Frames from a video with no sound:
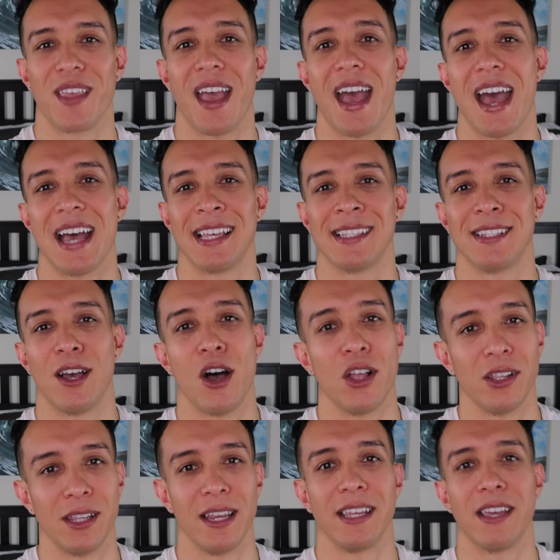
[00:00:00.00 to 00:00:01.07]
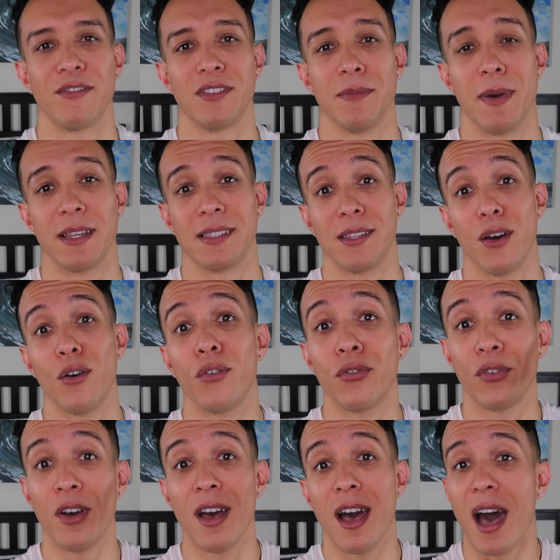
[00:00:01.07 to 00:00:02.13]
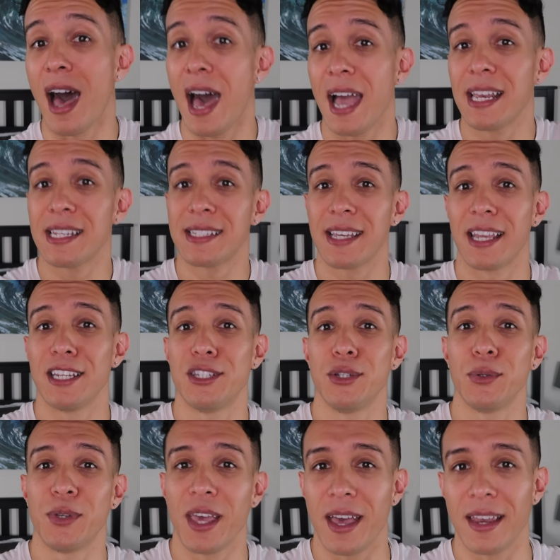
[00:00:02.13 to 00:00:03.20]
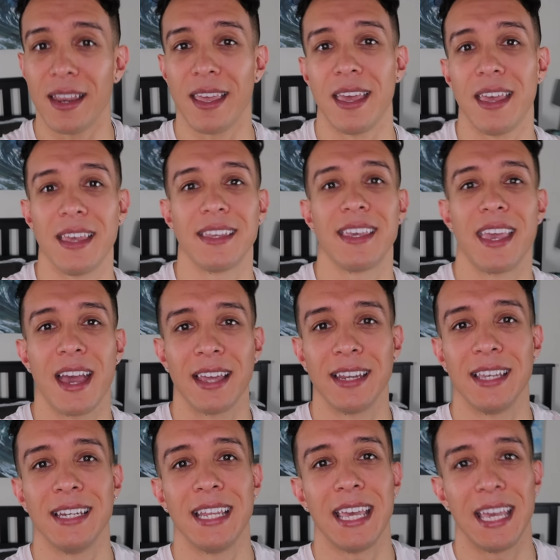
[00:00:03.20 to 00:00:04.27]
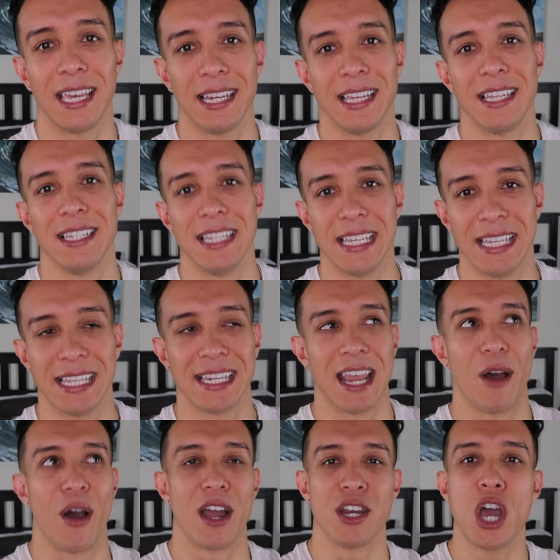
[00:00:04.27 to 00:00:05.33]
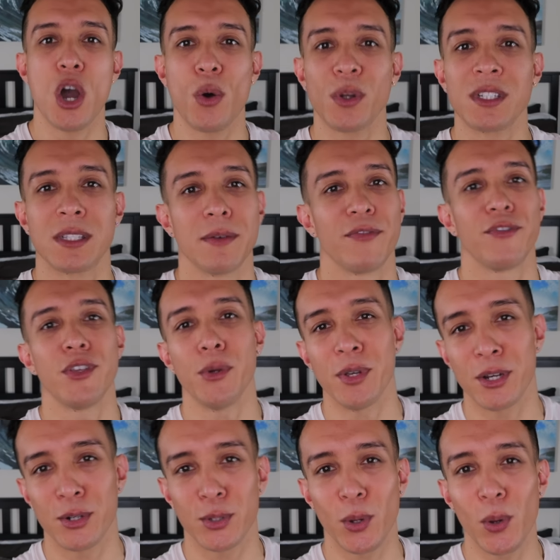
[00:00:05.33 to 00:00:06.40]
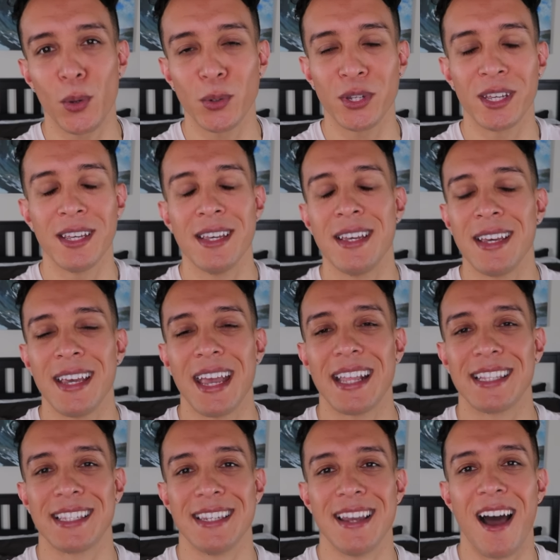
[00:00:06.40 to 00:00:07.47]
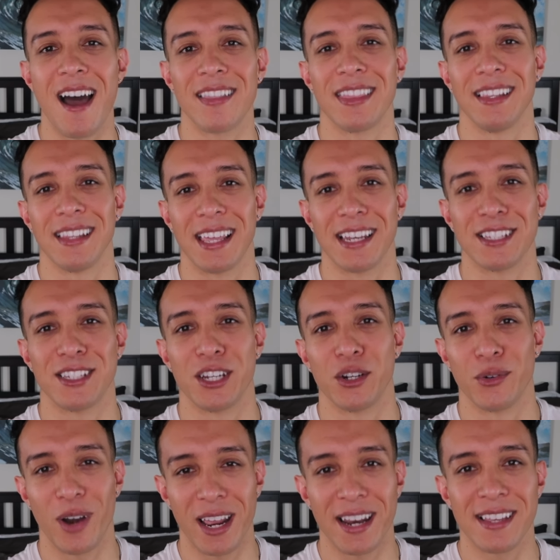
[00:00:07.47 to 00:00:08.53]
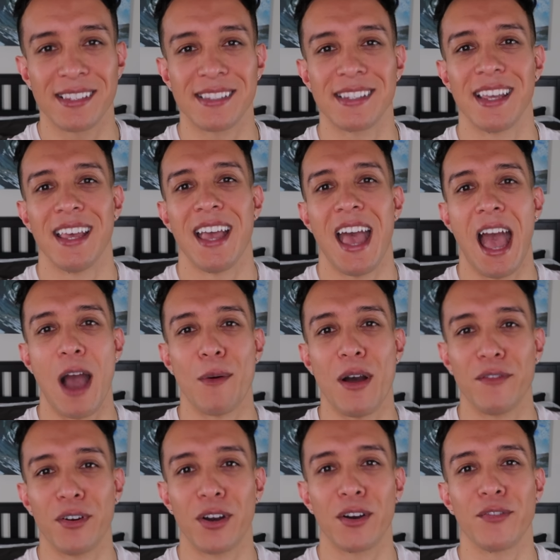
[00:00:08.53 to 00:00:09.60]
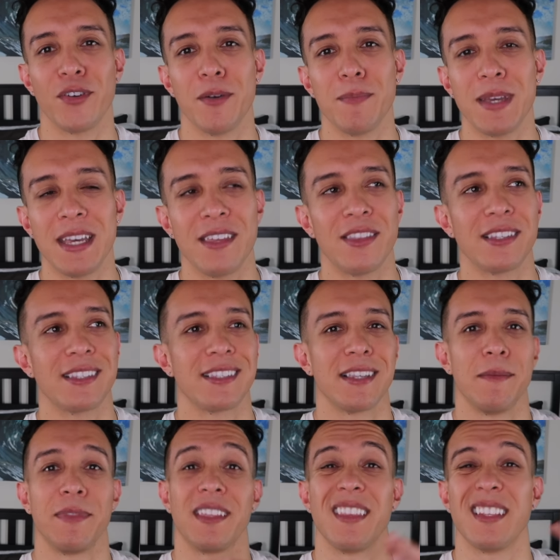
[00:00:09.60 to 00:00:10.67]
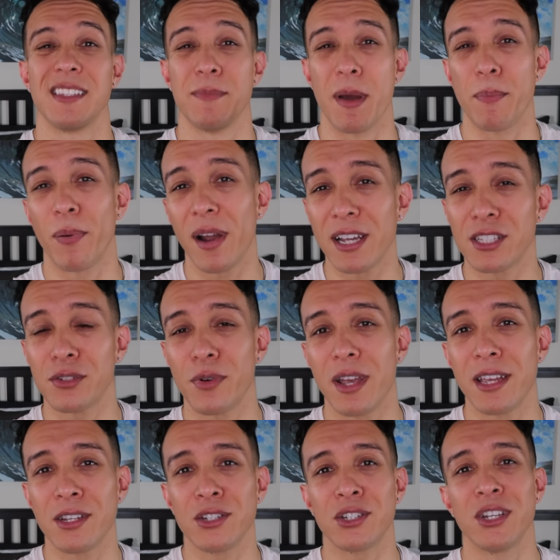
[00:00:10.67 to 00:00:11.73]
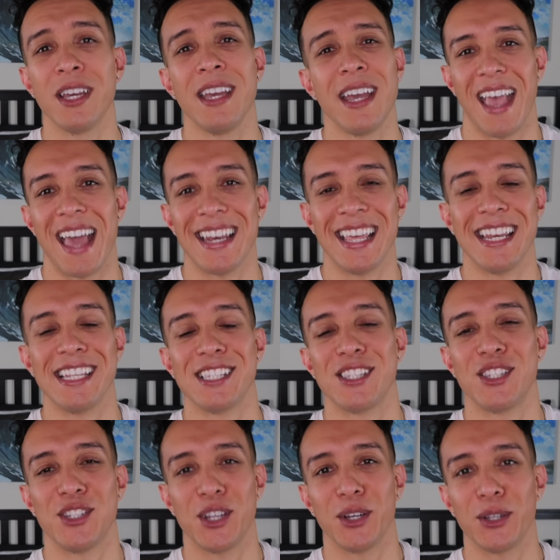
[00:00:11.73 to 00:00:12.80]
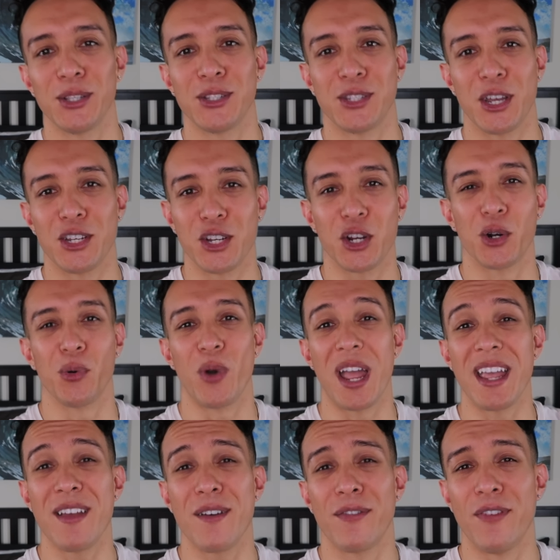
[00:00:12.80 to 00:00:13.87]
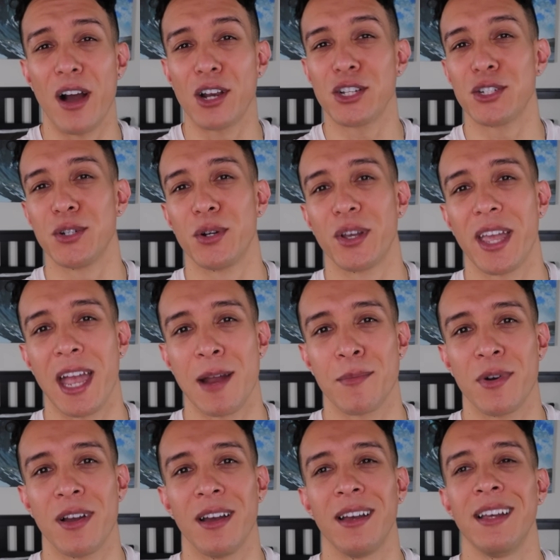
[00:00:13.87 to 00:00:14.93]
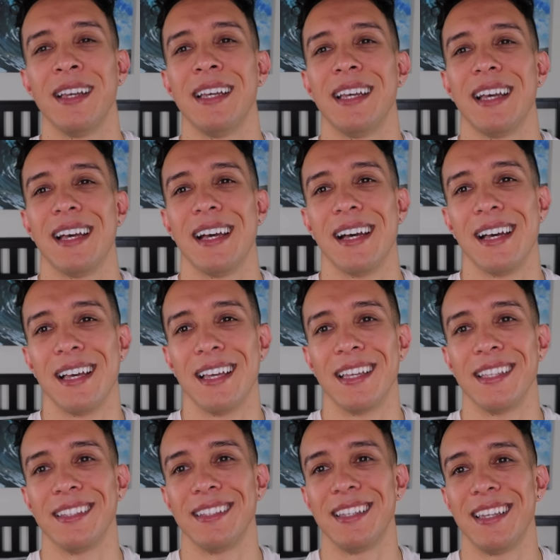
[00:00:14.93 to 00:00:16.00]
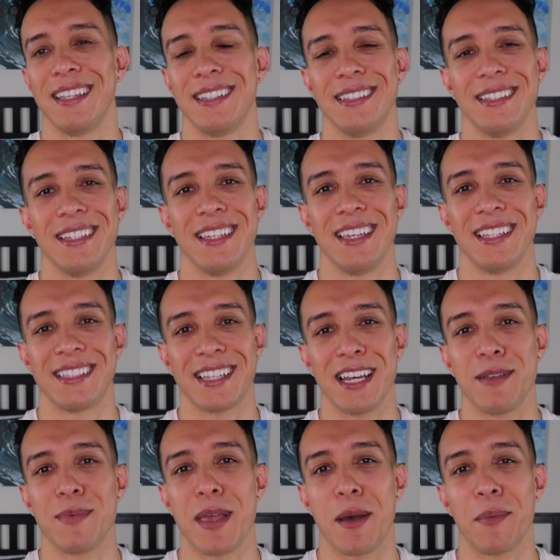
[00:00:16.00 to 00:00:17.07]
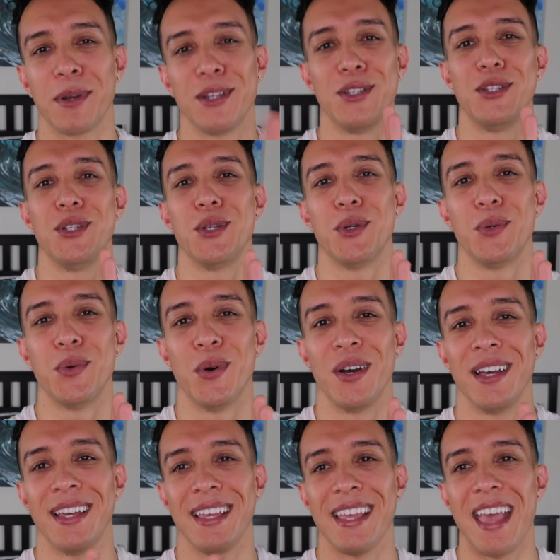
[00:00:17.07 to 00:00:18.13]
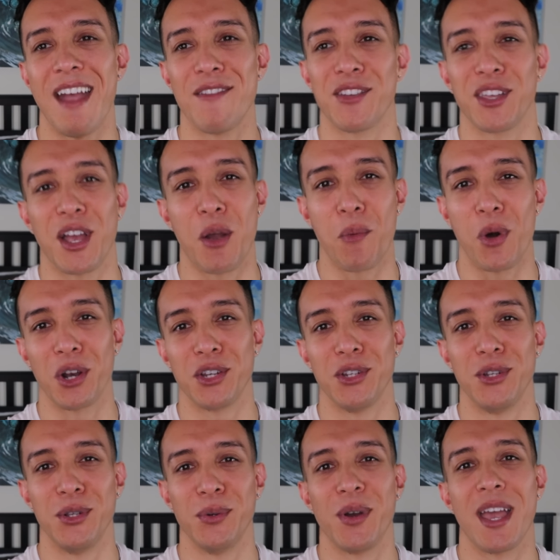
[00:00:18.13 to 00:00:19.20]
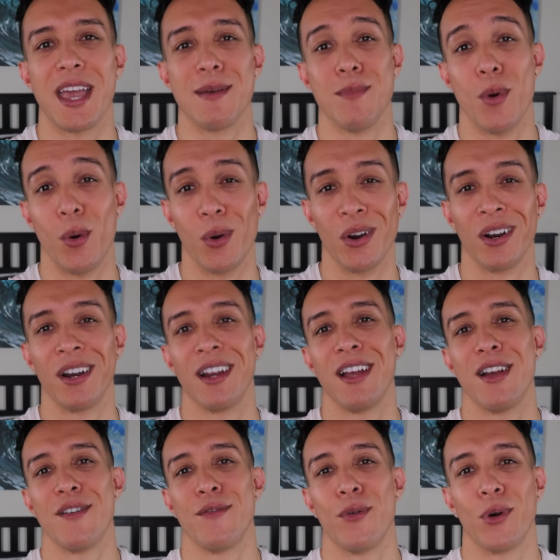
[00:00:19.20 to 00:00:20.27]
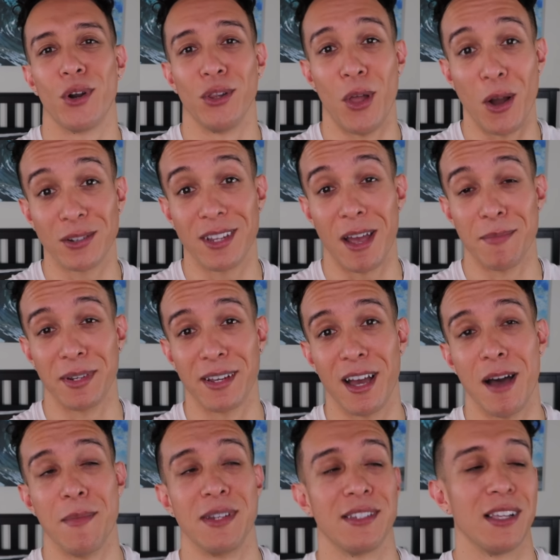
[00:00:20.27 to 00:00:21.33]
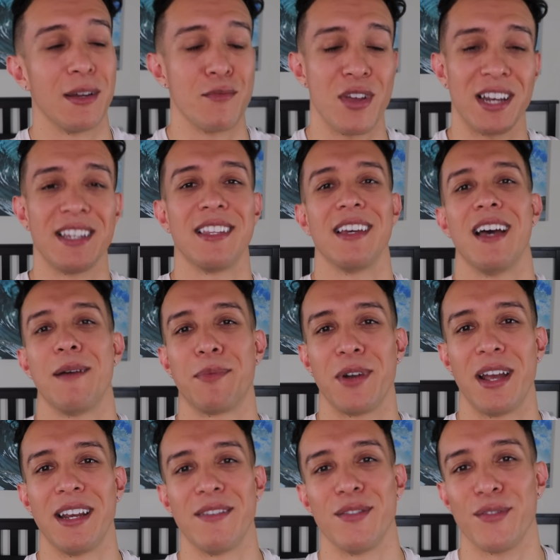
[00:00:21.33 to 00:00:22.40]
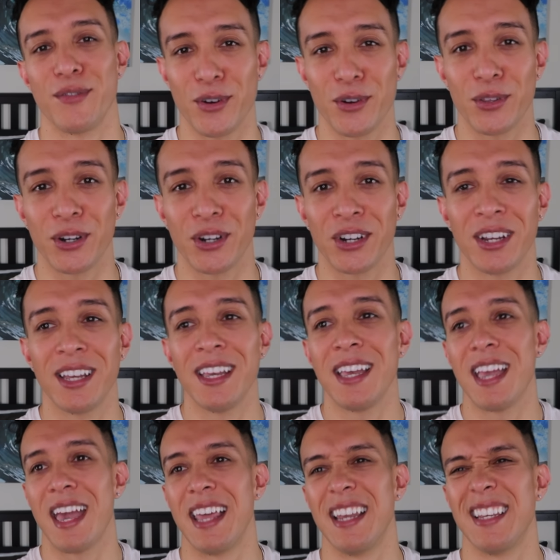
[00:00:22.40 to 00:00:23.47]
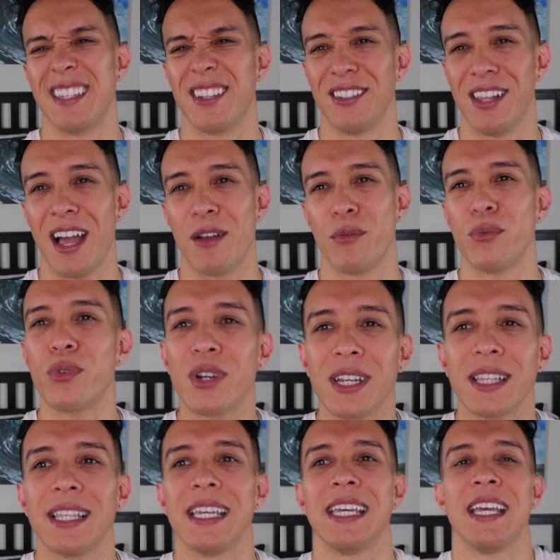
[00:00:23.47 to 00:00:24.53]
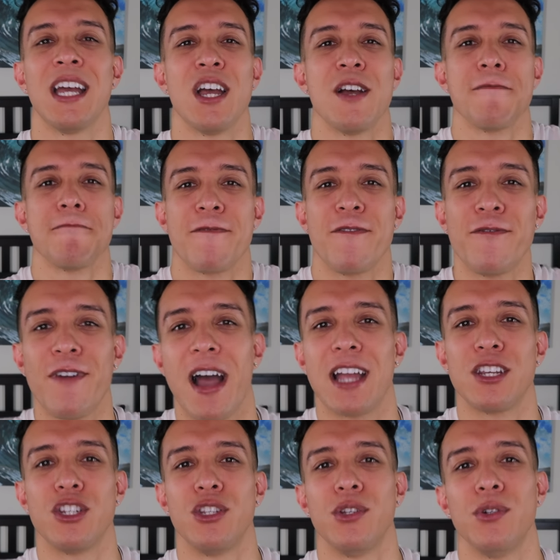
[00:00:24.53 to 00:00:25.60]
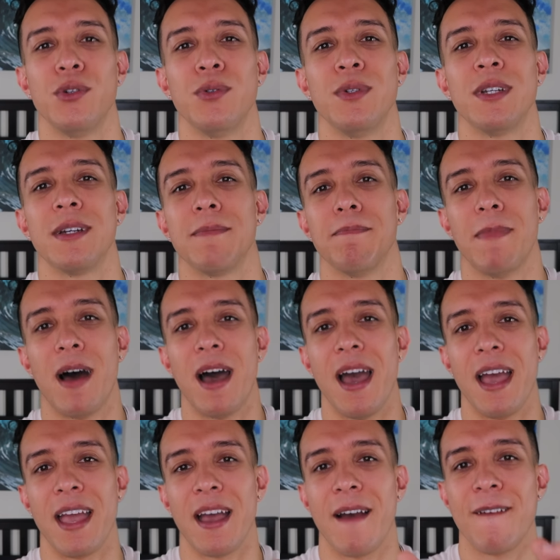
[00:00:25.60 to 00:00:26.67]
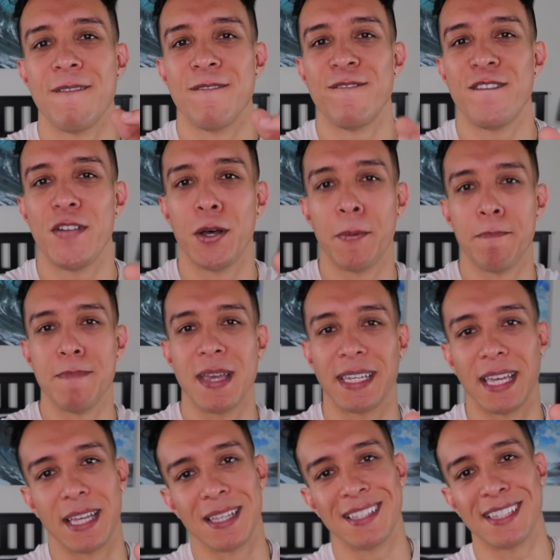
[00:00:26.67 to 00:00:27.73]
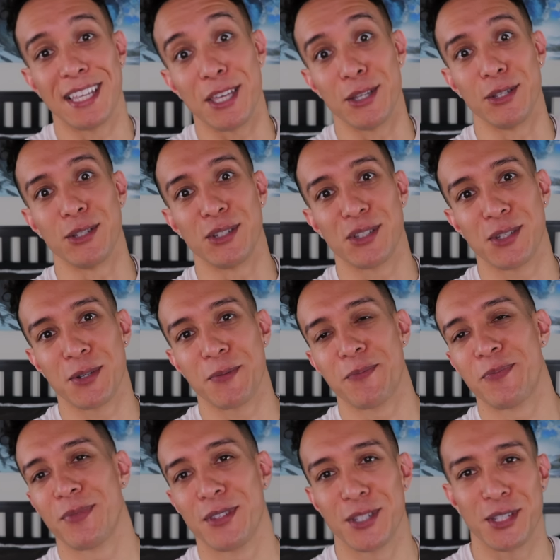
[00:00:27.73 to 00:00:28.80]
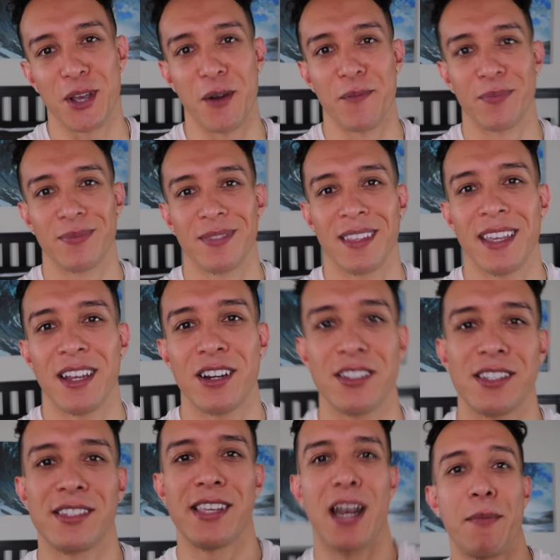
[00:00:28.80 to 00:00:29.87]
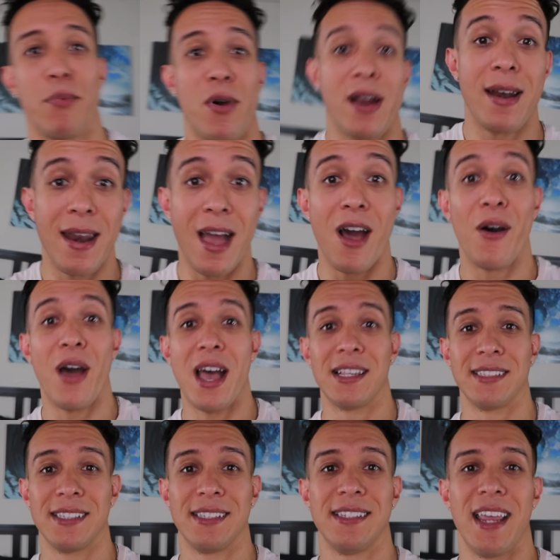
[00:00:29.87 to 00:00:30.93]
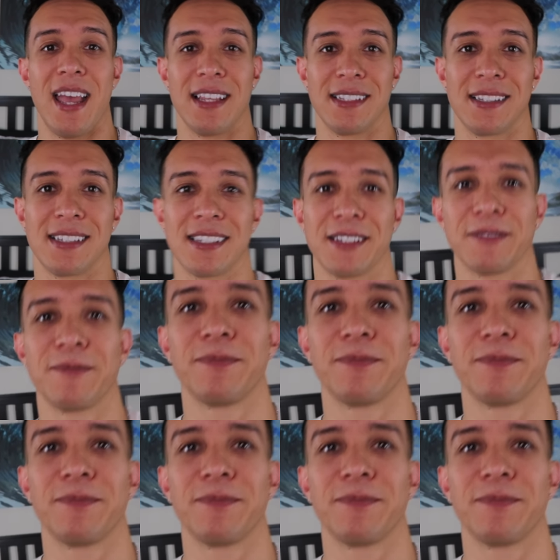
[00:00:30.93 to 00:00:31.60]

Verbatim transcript: As a holiday gift to myself, I decided to get a Canon eighty D. Now, I know it's a few years old, it's not the latest and greatest, however, for me, this is something that's in my price range, and it is still such a great functional camera. Uh, it, it's gonna be able to do everything I want it to do and more for a long time to come until I'm ready to upgrade even further, and until I really fine-tune my filmmaking skills. So, here's the setup right now as it stands.